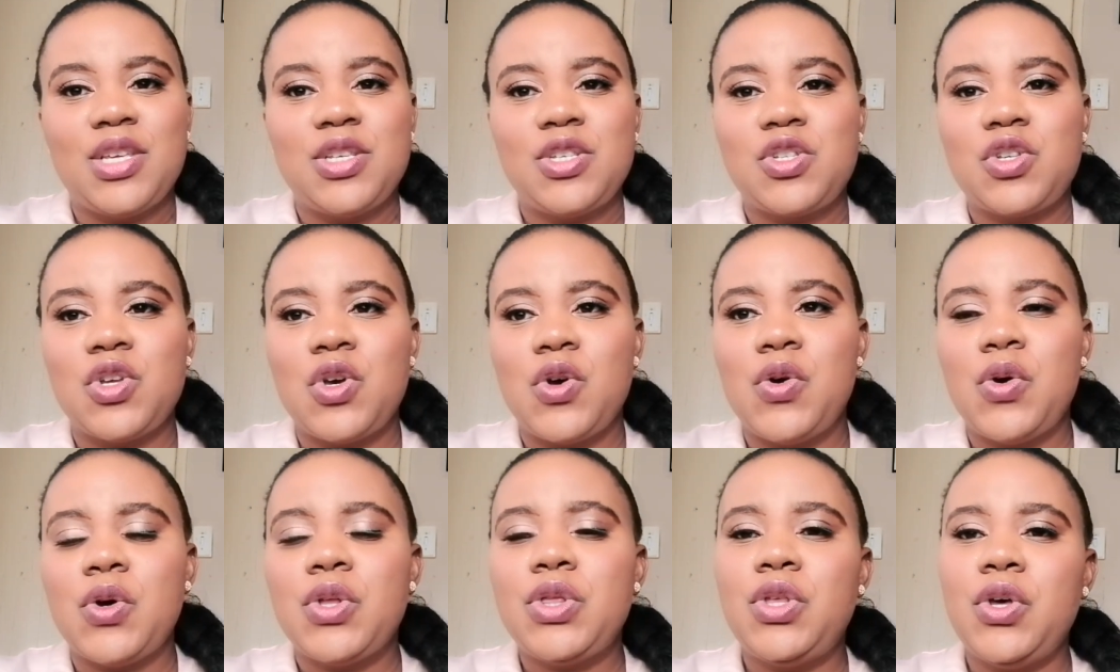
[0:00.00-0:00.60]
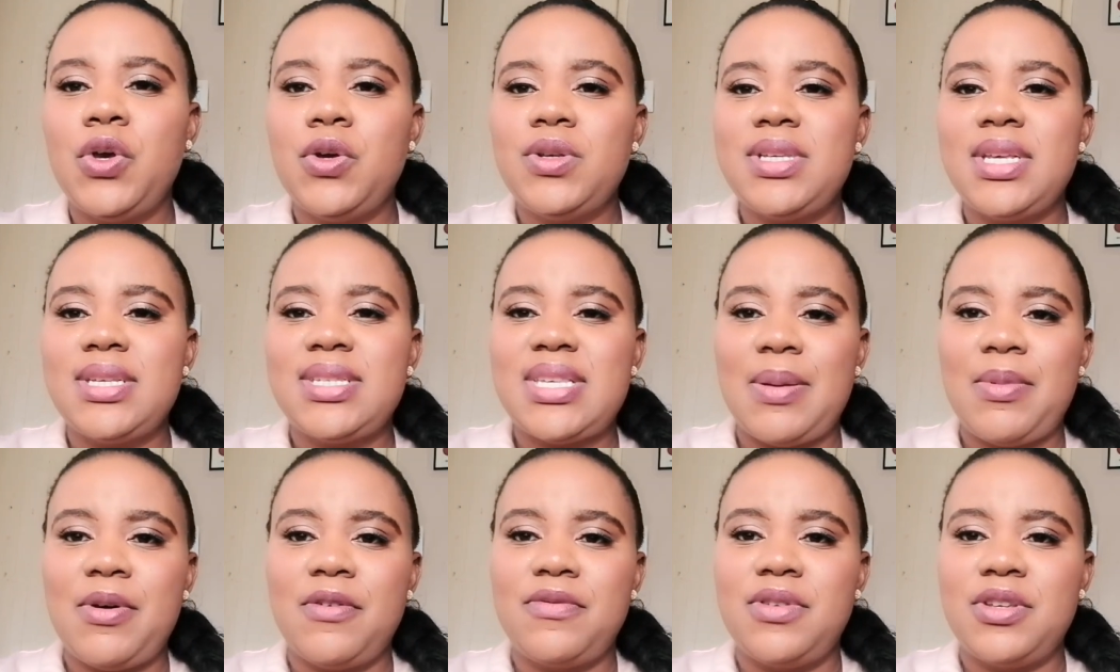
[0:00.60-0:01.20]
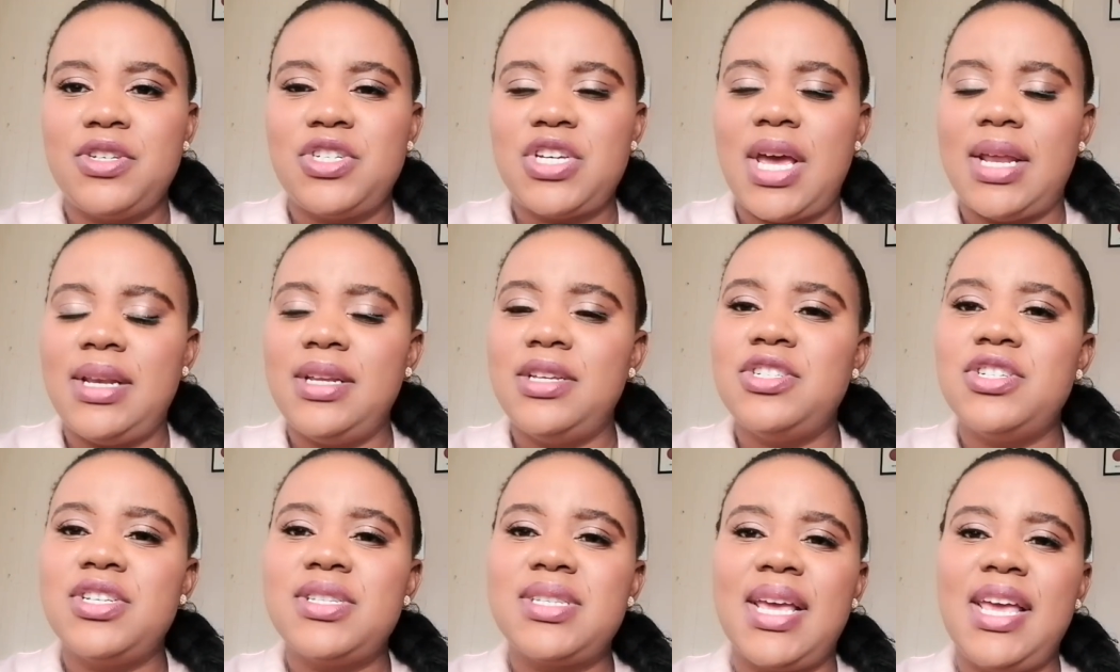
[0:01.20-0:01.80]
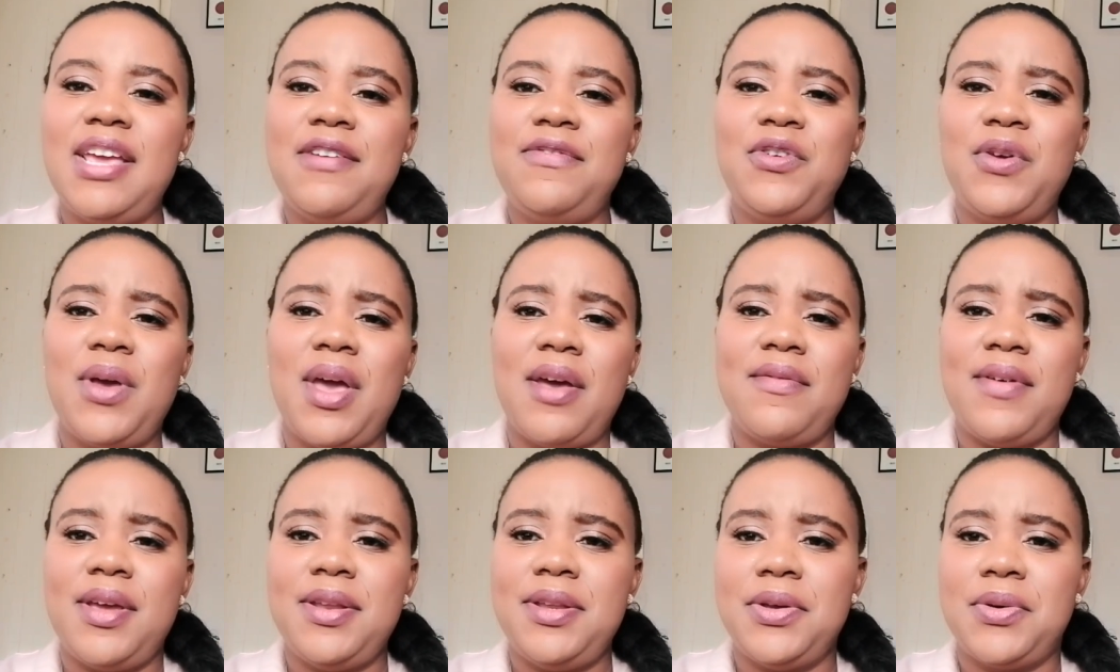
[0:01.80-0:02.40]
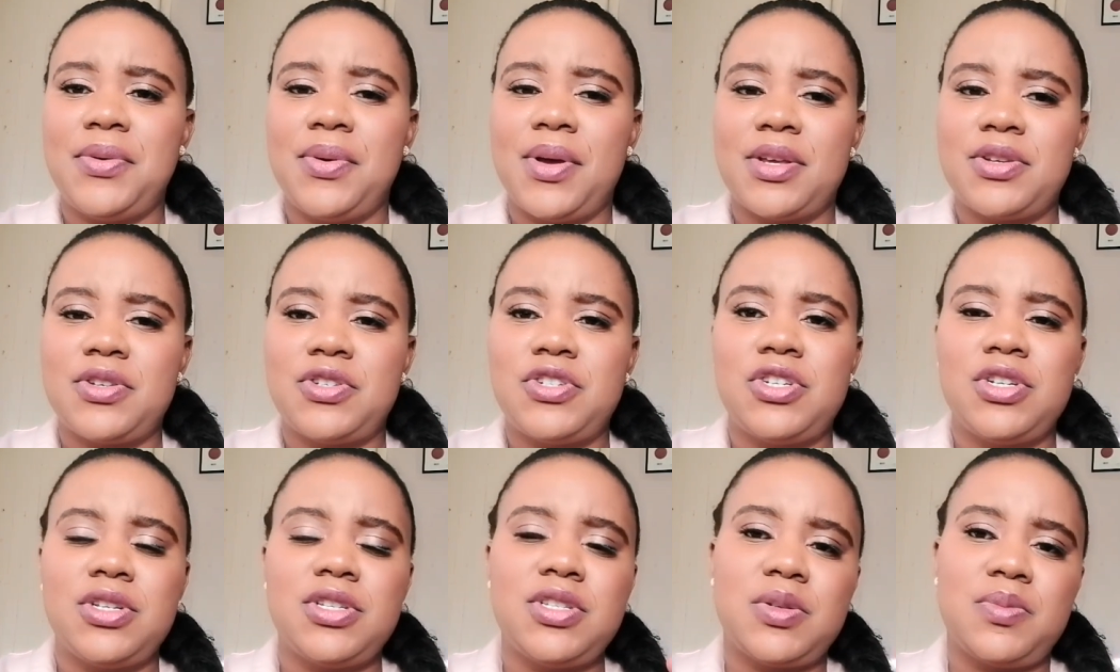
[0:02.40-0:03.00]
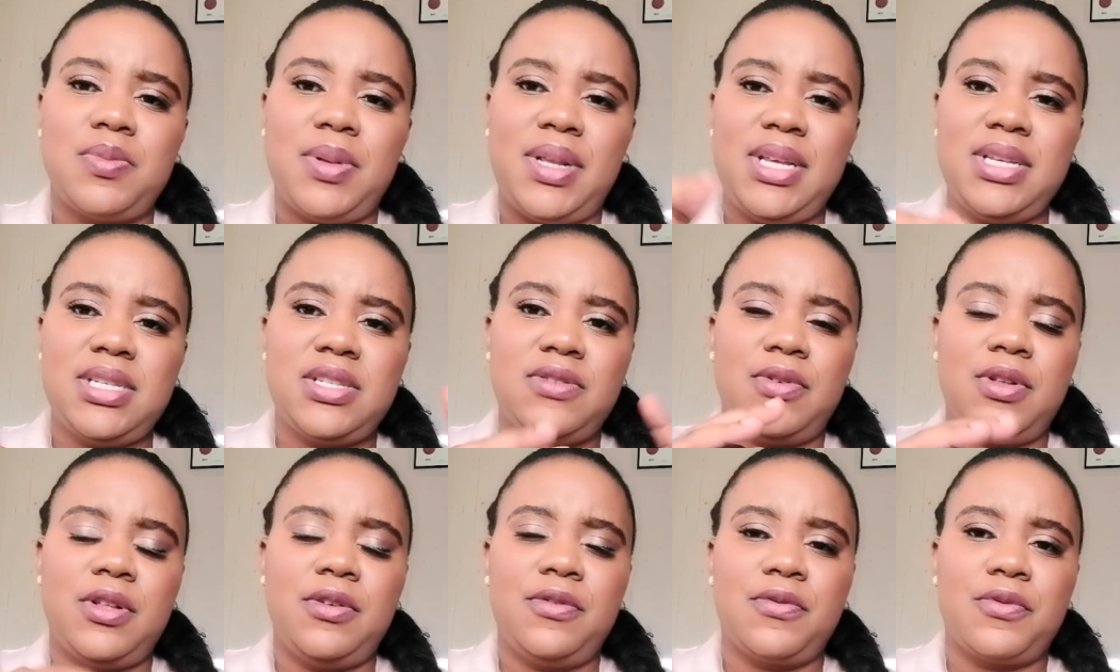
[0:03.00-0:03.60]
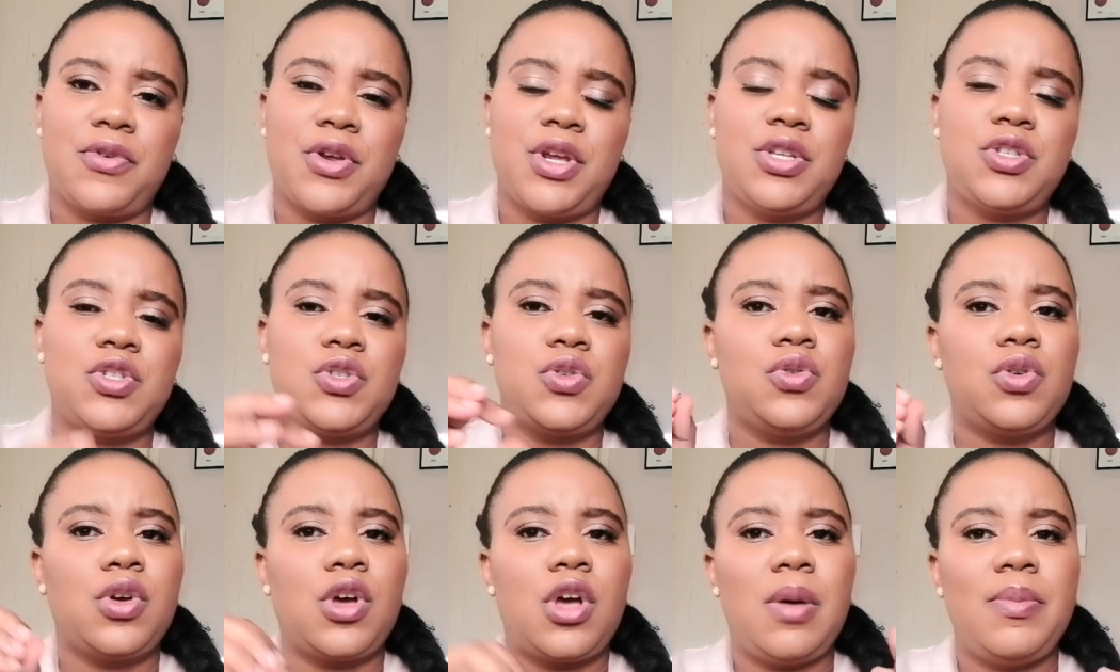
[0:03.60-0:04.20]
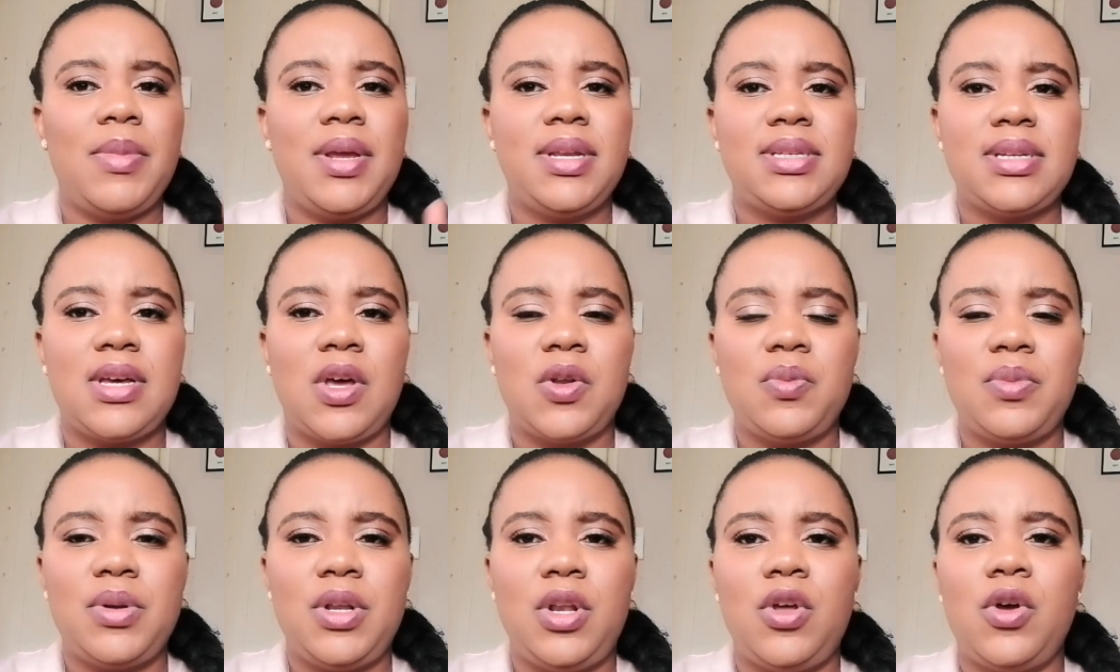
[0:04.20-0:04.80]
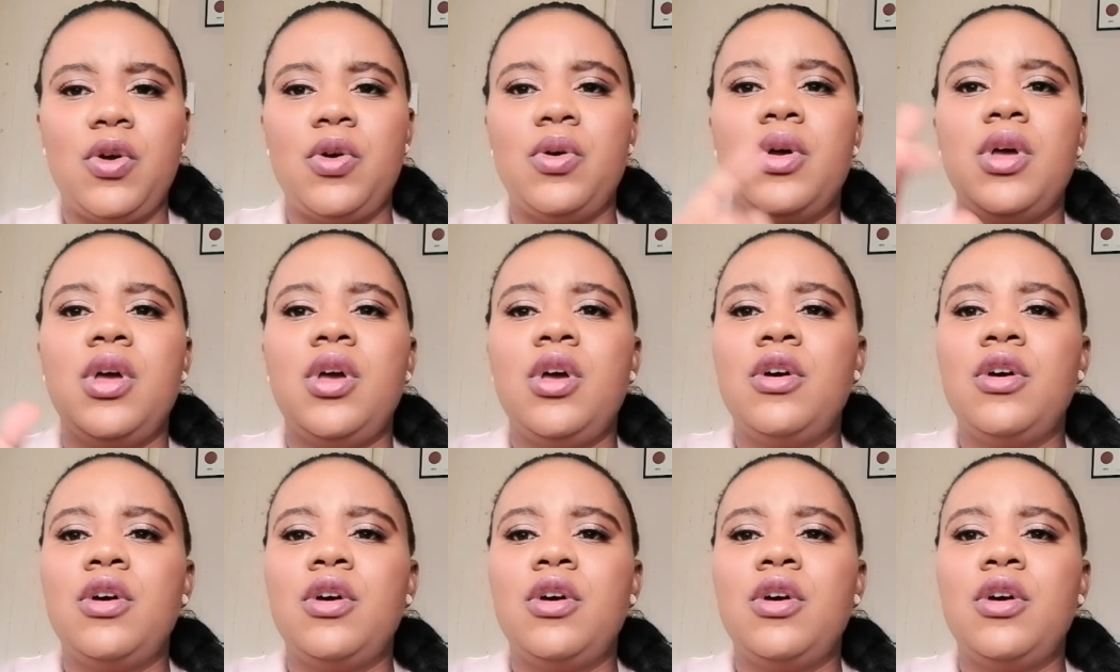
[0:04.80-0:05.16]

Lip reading: So those are some of the challenges. If you have any questions, please feel free to comment down below.